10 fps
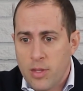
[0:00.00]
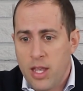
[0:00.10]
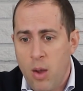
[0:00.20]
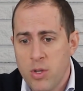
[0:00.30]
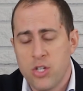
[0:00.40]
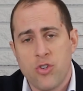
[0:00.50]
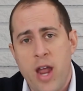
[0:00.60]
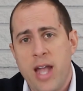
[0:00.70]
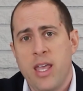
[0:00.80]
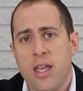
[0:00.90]
I wasn't
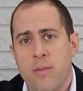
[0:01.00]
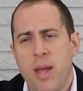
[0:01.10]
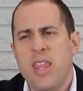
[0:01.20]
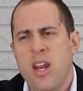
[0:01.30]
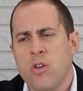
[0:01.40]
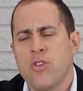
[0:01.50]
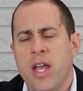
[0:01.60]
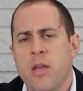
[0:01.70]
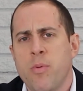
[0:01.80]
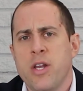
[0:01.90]
tracking. By then I was
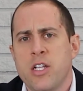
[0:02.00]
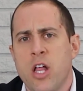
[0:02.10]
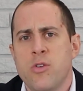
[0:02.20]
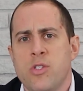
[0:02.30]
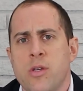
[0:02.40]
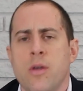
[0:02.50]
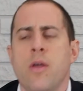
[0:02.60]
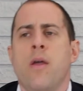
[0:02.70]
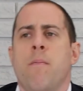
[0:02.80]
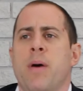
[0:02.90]
tracking pretty close.
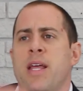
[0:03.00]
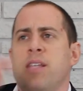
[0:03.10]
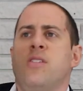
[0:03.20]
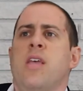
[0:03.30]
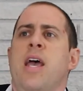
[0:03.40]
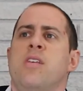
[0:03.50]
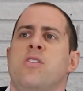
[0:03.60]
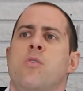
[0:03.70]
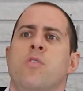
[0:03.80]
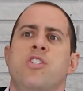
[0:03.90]
But as
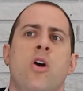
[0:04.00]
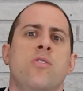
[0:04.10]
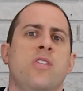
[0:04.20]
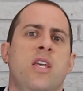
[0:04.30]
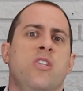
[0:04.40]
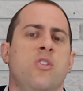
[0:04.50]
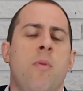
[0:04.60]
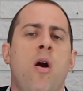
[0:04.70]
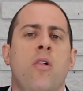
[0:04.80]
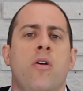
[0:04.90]
the results get
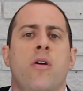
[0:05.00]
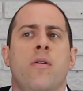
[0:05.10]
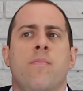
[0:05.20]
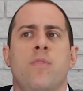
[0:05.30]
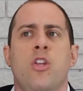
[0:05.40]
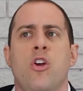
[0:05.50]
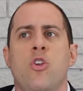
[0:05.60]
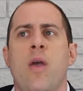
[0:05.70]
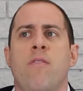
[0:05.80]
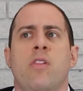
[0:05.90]
smaller,
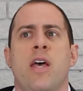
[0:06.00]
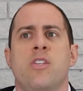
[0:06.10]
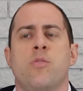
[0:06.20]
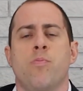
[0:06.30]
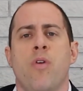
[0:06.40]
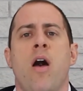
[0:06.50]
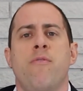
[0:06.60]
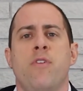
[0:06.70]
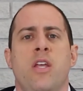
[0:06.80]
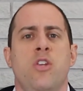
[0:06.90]
you have less
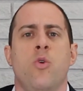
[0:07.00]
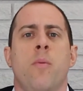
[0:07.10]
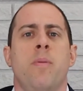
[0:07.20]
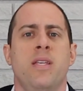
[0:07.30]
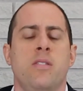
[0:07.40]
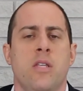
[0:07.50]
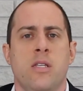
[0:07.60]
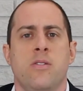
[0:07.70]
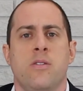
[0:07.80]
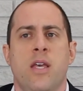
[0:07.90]
profit in your
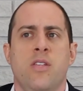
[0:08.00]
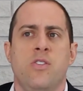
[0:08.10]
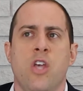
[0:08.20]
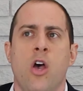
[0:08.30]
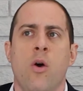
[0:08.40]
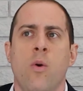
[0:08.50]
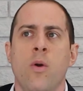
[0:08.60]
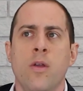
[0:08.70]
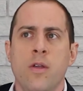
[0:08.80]
business. And so,